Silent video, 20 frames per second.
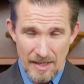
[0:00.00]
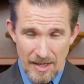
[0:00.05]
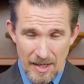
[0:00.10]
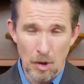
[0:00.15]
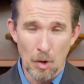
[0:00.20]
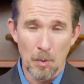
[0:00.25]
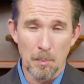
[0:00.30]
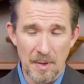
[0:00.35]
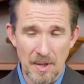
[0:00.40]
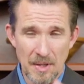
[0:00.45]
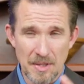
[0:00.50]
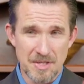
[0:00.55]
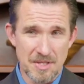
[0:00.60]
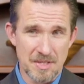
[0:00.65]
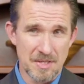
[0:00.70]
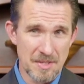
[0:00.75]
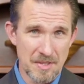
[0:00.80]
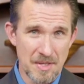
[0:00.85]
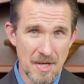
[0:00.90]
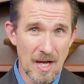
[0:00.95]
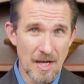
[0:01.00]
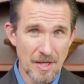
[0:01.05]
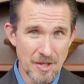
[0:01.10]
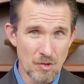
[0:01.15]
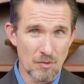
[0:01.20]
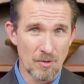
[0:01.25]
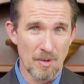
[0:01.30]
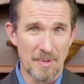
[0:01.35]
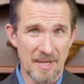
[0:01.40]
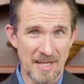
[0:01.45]
help us not
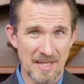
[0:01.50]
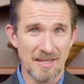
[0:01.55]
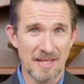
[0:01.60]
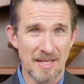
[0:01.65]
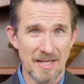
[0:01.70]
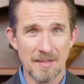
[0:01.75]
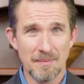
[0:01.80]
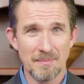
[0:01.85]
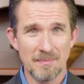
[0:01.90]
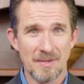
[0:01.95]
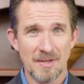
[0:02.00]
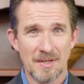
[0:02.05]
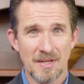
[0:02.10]
to repeat them.